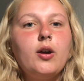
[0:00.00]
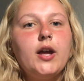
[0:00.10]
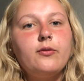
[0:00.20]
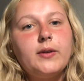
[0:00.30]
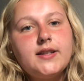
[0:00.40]

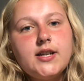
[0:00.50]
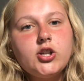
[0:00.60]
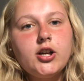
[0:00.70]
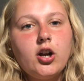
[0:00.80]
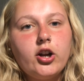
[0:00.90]
if we teach
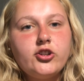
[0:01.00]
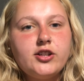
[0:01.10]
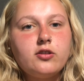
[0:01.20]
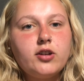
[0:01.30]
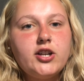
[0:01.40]
our younger
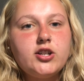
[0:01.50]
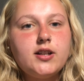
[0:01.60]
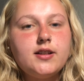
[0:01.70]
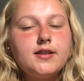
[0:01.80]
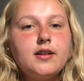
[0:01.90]

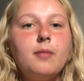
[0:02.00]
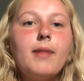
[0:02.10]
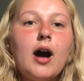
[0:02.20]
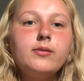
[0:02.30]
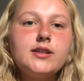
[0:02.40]
generations
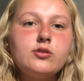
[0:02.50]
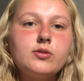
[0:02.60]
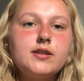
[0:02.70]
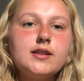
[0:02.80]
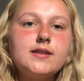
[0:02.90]
about digital
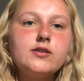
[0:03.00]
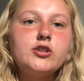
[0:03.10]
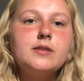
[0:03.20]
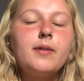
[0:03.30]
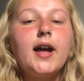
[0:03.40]

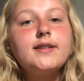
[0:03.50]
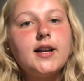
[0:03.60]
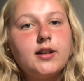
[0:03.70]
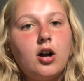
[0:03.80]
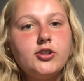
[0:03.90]
citizenship and
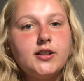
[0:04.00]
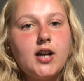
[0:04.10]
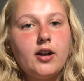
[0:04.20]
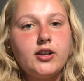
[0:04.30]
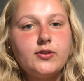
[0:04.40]
technology and
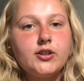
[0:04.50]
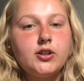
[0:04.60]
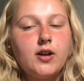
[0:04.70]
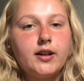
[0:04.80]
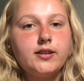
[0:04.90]
how to use it
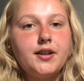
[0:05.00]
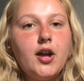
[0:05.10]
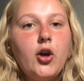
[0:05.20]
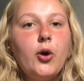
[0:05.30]
correctly,